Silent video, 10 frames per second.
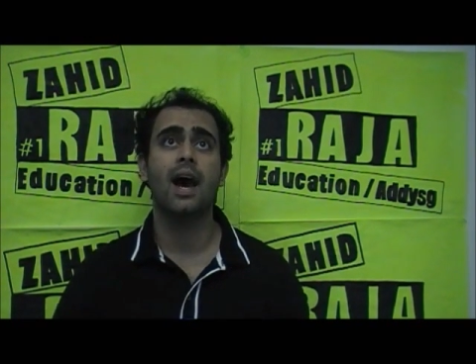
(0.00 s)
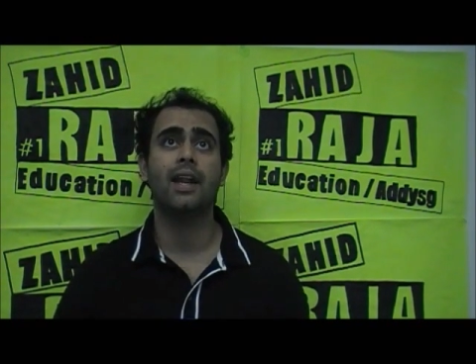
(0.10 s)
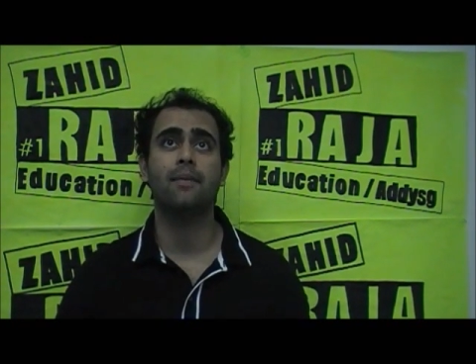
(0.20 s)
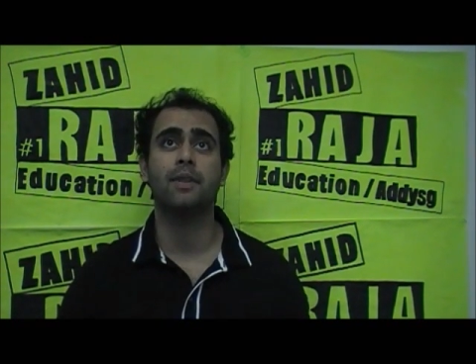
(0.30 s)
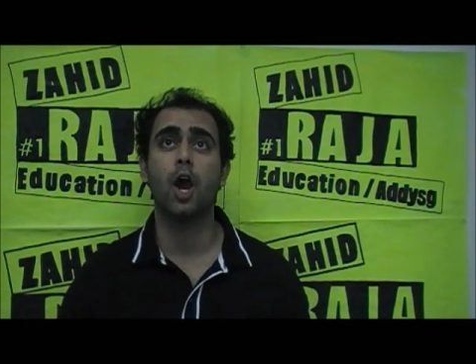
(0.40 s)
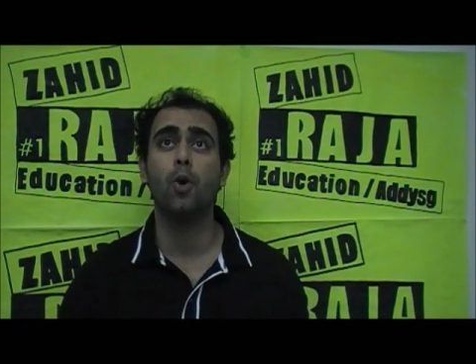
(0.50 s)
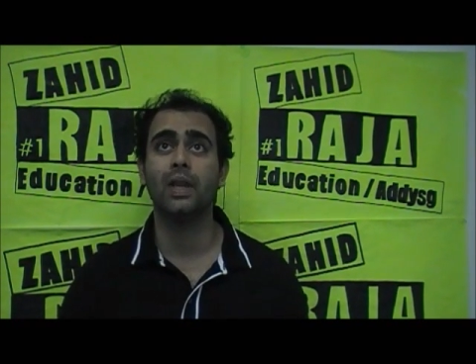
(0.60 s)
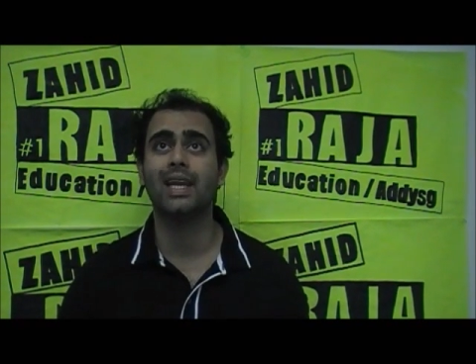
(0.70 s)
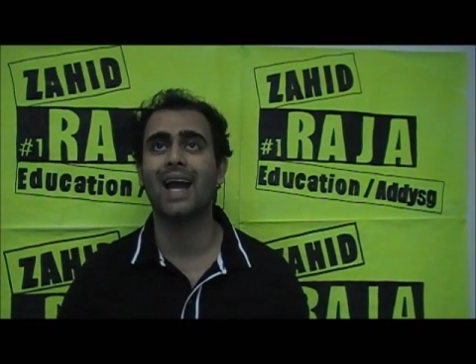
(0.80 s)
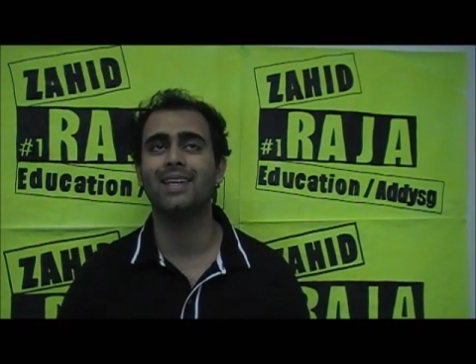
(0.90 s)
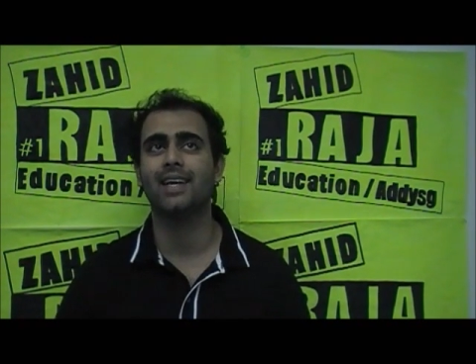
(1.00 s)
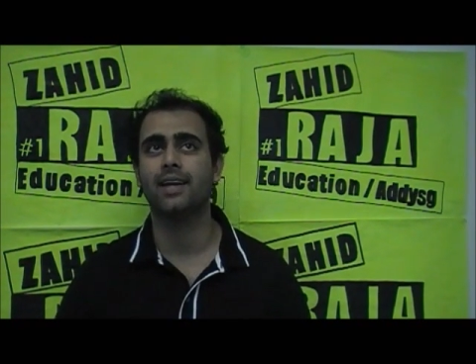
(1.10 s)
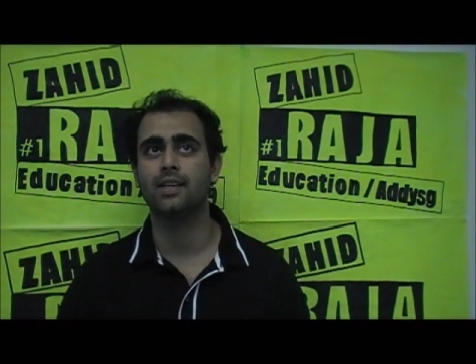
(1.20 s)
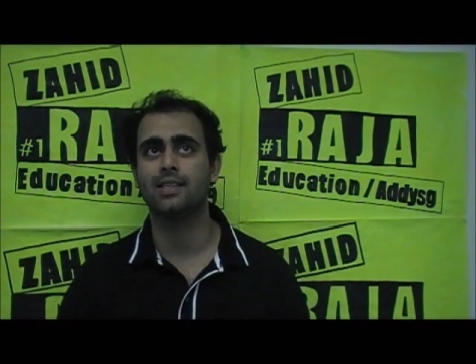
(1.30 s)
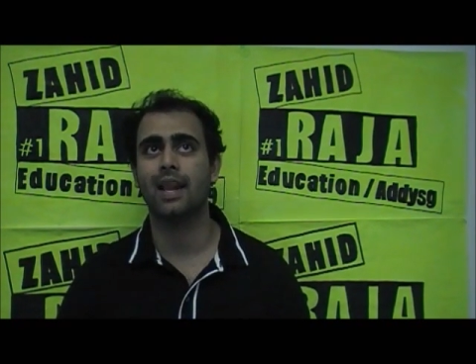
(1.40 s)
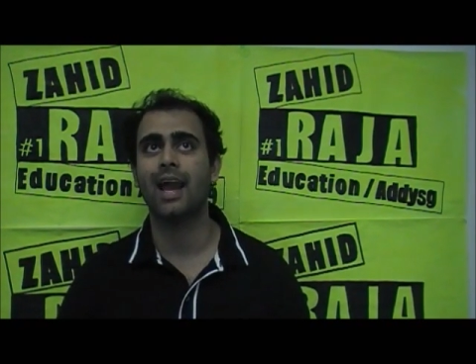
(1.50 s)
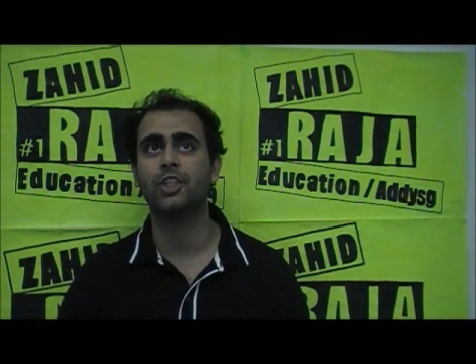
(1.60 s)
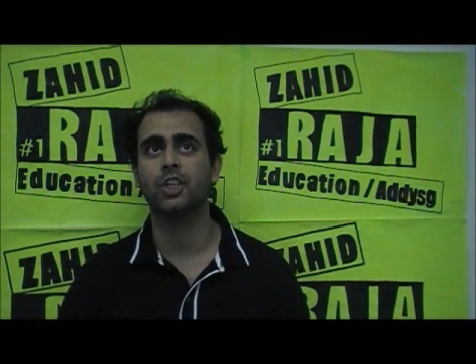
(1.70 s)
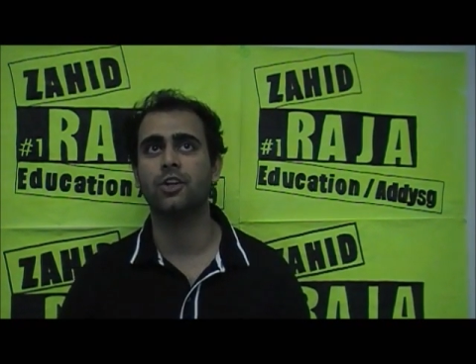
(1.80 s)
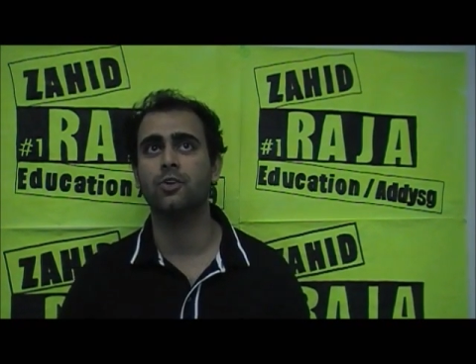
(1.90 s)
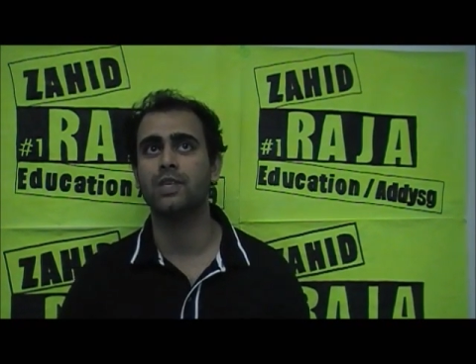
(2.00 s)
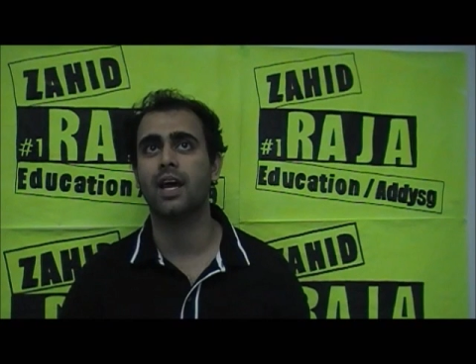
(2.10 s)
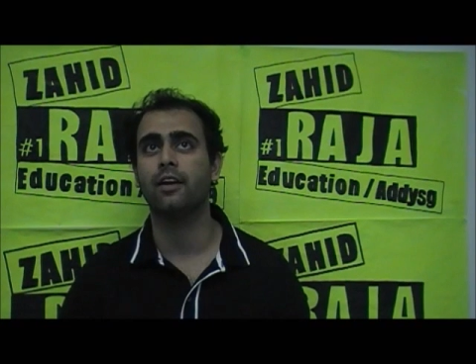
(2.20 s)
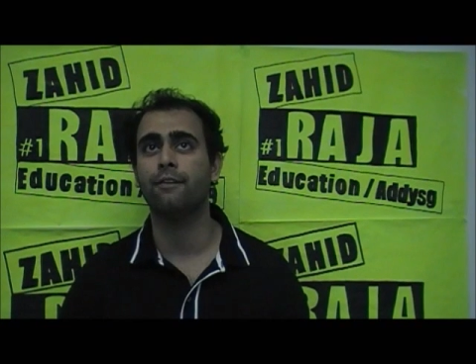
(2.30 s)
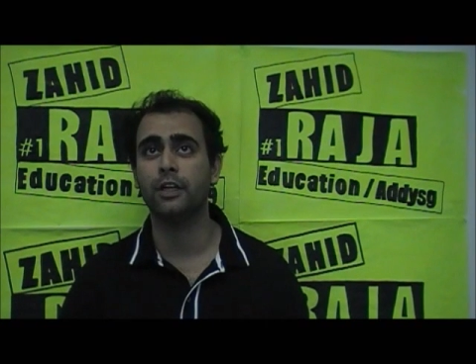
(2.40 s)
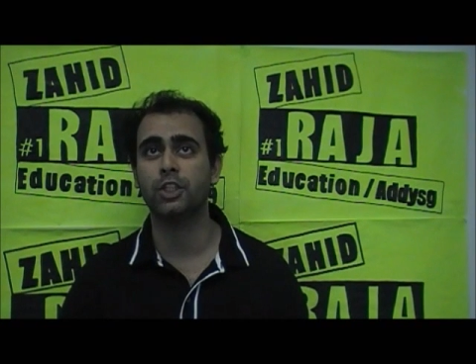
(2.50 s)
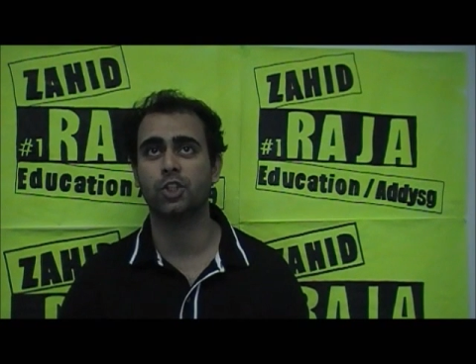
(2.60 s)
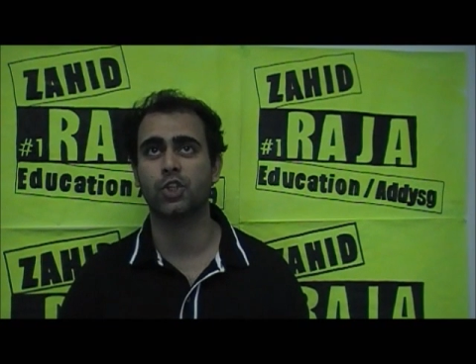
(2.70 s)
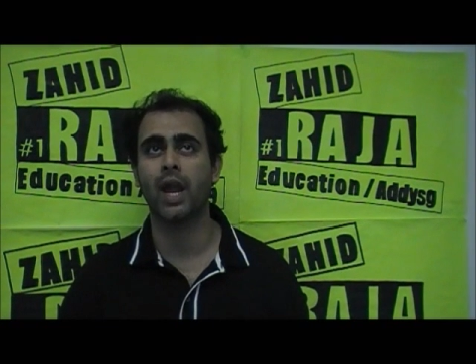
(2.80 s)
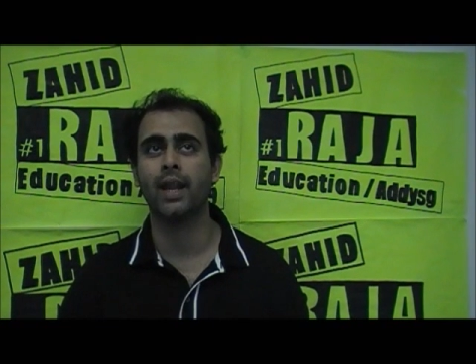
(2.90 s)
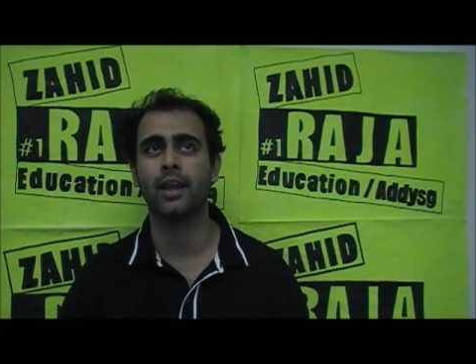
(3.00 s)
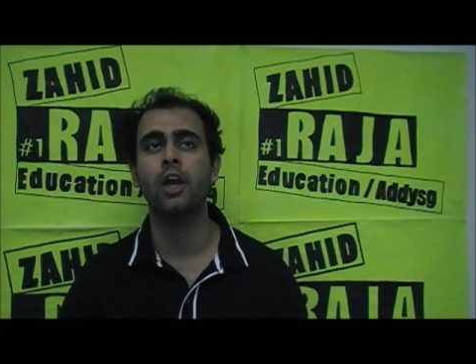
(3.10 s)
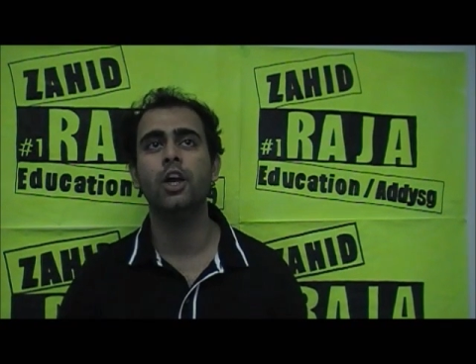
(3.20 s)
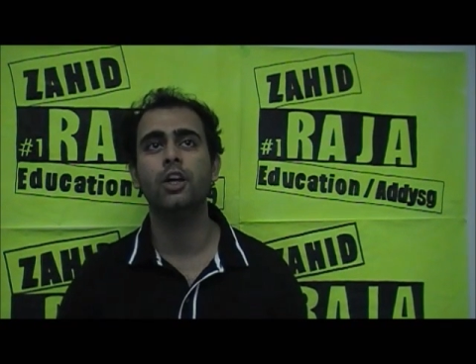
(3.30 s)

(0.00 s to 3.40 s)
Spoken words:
and I'm the only candidate in this election who's had official training